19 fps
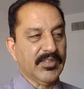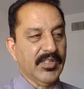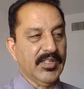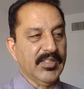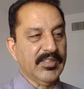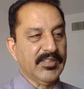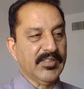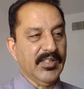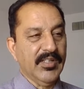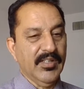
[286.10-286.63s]

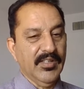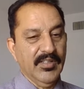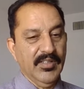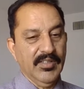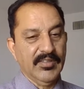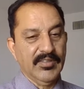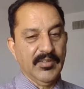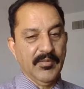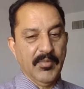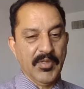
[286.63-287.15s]
size
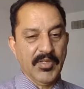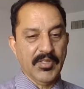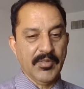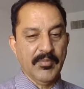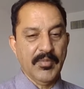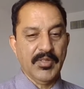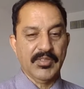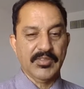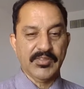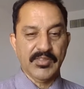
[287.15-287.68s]
and the
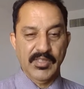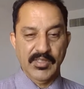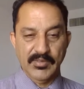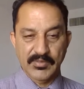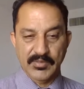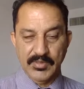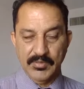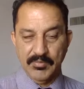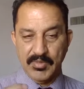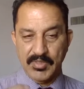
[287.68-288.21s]
measurements
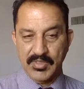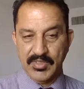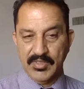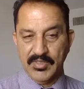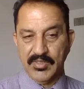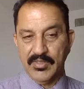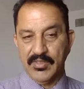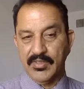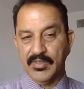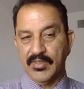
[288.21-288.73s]
of the
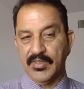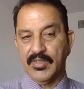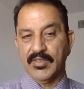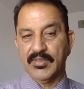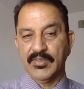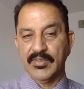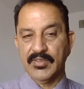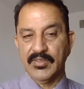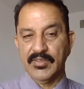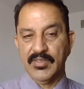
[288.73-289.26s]
material
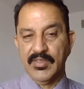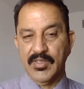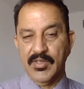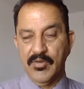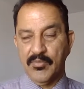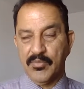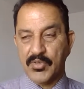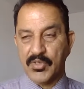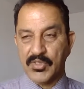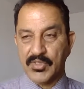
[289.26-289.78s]
and the
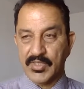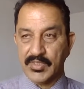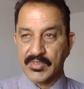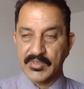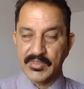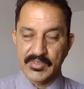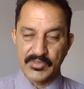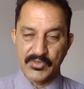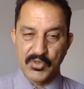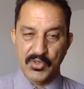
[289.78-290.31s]

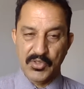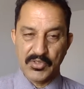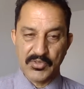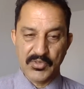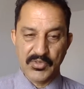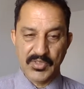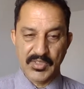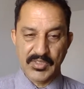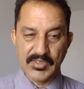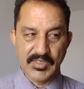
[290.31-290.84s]
product is going
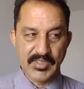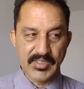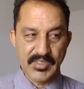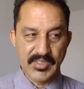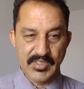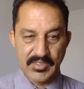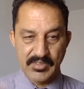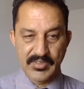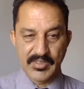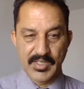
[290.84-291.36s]
to less, and
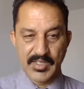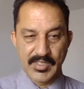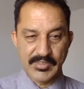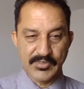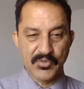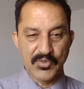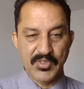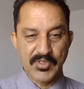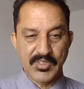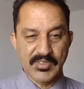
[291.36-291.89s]
it,
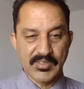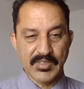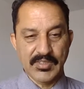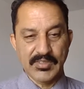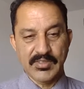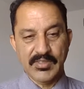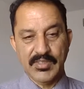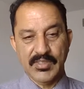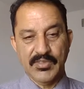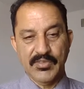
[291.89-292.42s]
as we
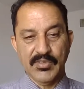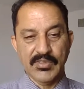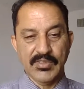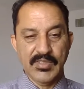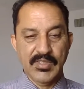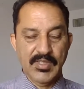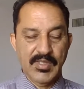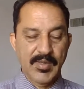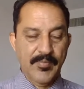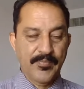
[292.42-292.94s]
discussed, it
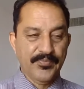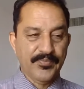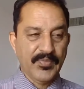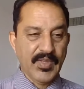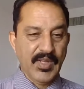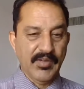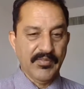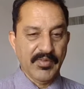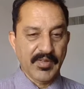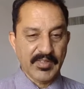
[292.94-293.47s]
is
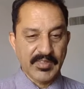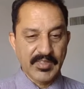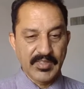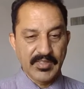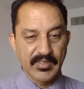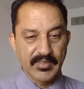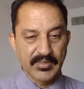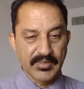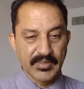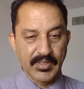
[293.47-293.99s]

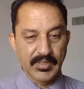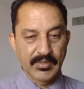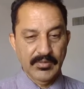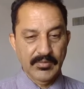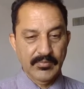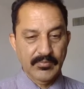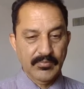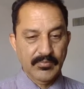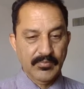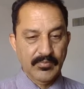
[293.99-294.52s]
affected on the
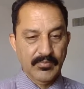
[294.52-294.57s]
